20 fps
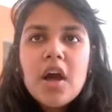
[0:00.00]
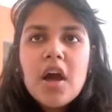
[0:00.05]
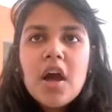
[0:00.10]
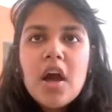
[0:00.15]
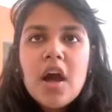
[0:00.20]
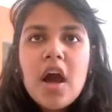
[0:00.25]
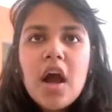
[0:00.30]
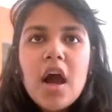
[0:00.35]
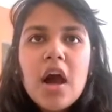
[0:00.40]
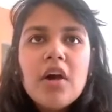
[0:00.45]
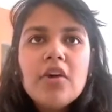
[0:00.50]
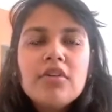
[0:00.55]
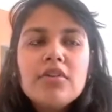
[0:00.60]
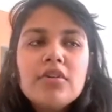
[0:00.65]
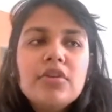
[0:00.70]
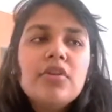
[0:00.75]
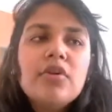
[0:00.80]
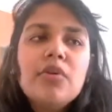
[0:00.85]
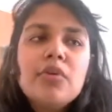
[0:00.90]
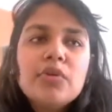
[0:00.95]
how
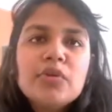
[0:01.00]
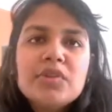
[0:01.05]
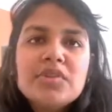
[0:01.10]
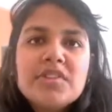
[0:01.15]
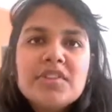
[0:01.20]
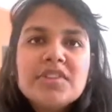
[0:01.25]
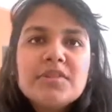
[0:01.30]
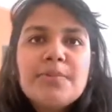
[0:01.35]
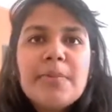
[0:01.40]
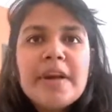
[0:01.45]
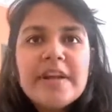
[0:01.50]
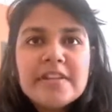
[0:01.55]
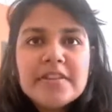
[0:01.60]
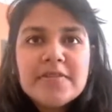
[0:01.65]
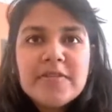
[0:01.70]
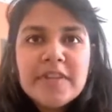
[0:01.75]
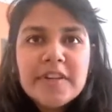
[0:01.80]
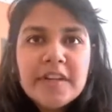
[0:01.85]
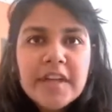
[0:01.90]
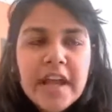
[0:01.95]
close this best
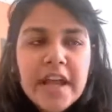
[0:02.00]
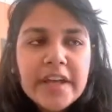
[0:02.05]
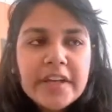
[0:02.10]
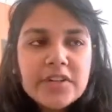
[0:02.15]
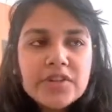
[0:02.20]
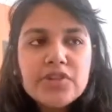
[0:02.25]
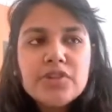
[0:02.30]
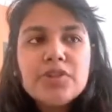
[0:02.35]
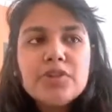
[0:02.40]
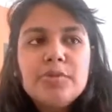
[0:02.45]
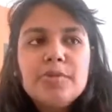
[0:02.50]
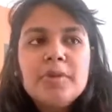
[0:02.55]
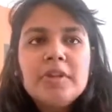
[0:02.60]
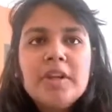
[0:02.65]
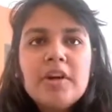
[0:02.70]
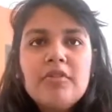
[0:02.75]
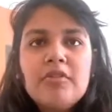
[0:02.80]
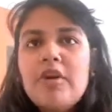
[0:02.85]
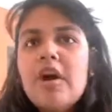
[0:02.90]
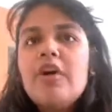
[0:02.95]
fit line should be.
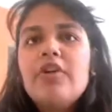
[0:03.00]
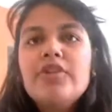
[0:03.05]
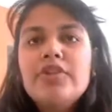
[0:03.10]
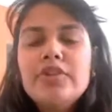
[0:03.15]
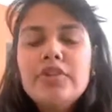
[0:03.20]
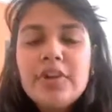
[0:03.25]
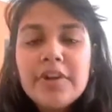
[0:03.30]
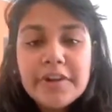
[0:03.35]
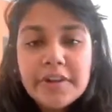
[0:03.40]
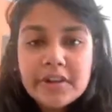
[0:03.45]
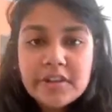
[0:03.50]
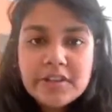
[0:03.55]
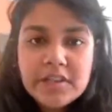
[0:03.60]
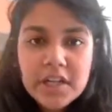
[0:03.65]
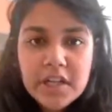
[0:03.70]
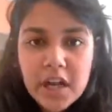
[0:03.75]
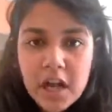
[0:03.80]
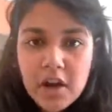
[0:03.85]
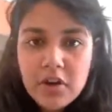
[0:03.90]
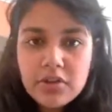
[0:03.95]
Now, how do you
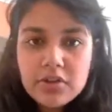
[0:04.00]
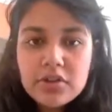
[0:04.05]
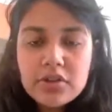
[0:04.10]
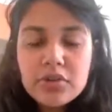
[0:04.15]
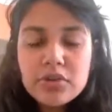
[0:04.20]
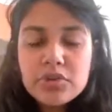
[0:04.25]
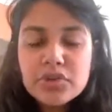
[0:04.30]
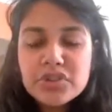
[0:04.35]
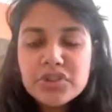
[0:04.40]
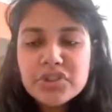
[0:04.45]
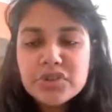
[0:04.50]
understand how close this